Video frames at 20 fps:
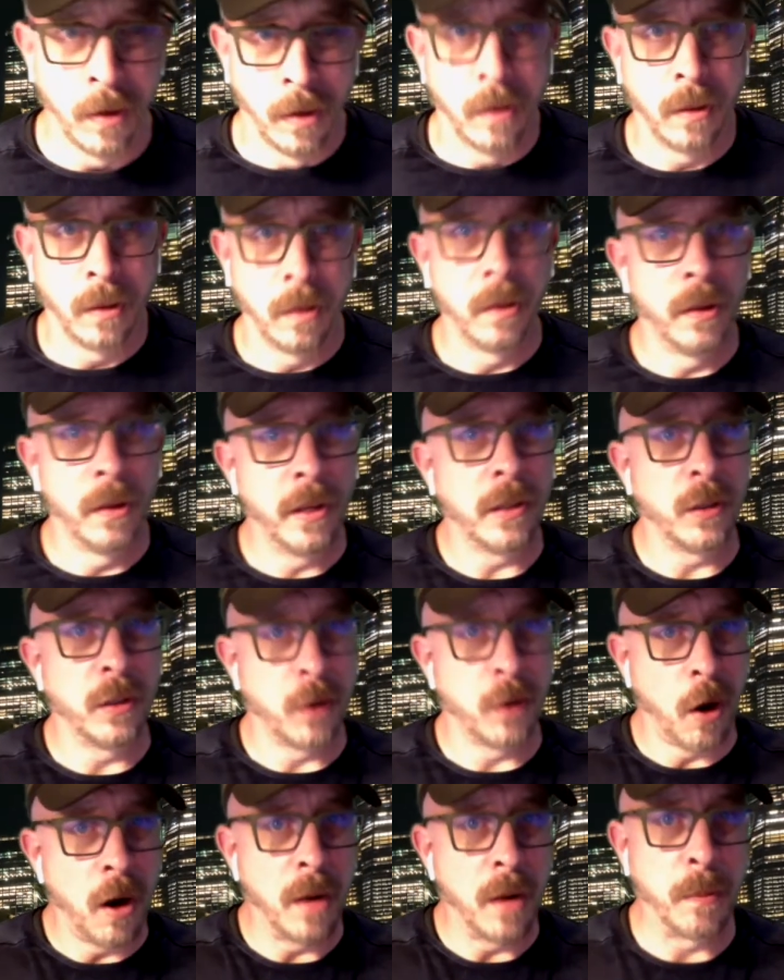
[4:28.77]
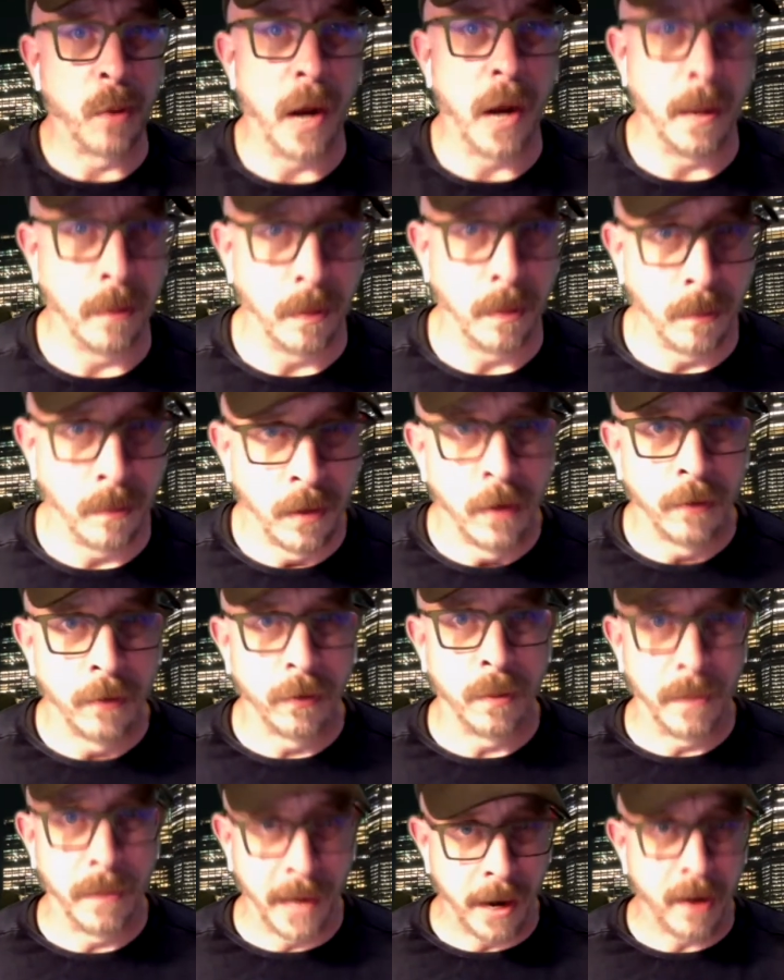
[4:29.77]
This is Heart Problem from
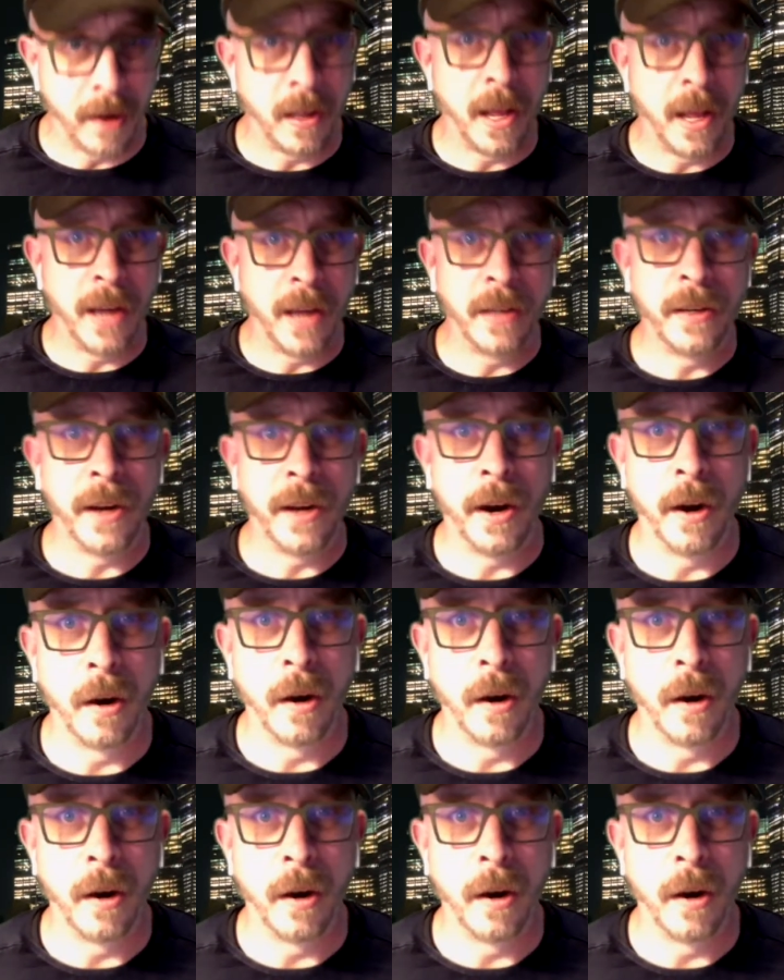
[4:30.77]
Caroline Dare.